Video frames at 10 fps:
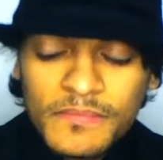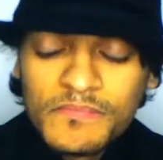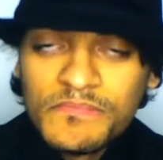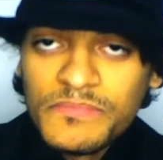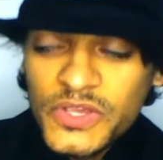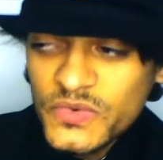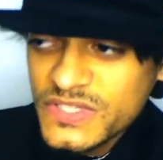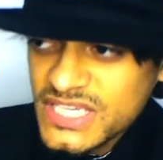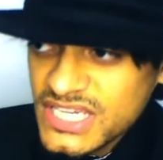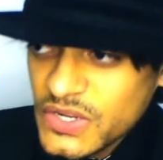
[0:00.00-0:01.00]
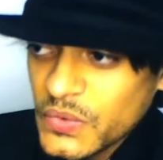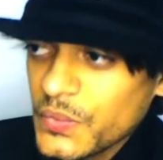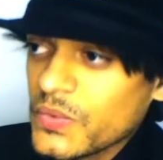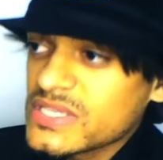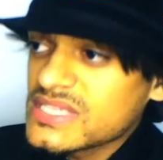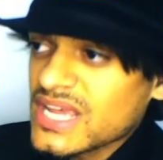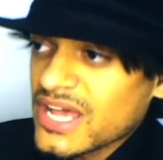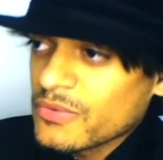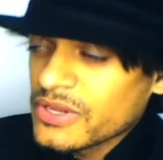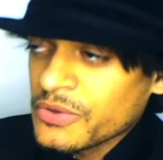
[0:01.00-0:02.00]
Music was
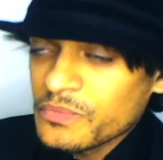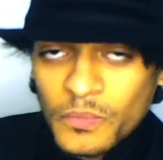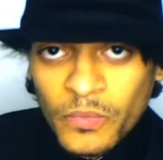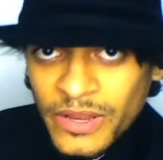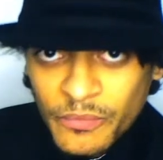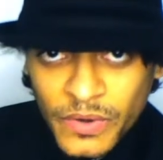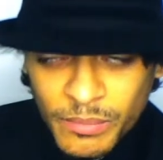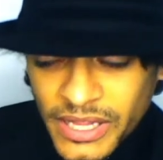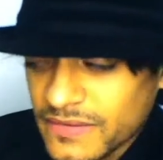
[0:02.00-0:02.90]
our... Oh, wait a minute.